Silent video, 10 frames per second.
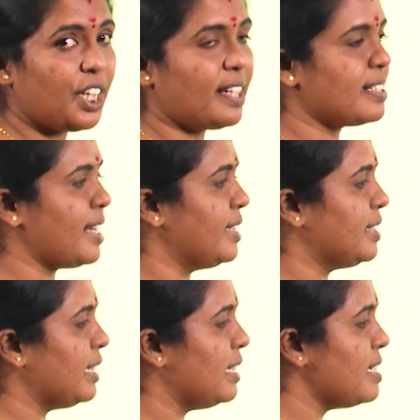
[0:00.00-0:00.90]
tense
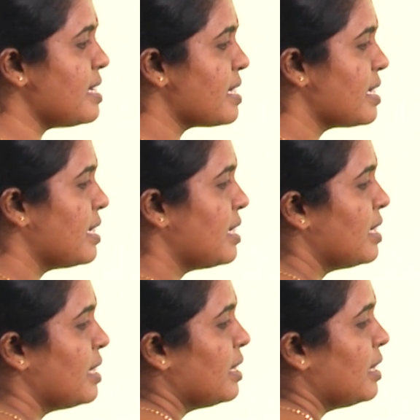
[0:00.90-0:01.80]
sentence.
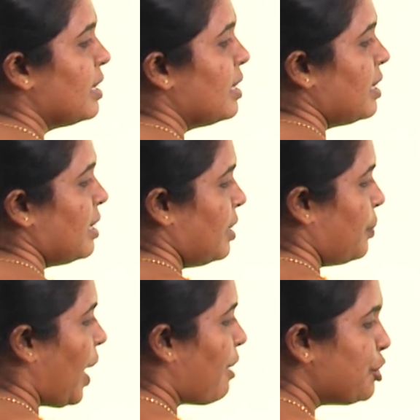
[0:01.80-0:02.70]

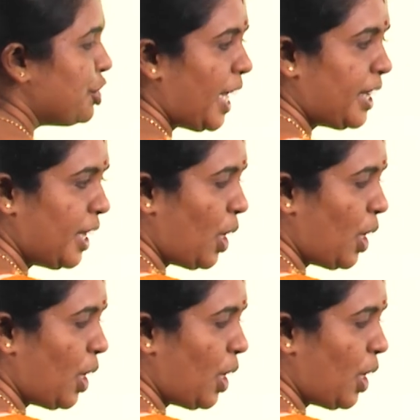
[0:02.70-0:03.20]
We have to take the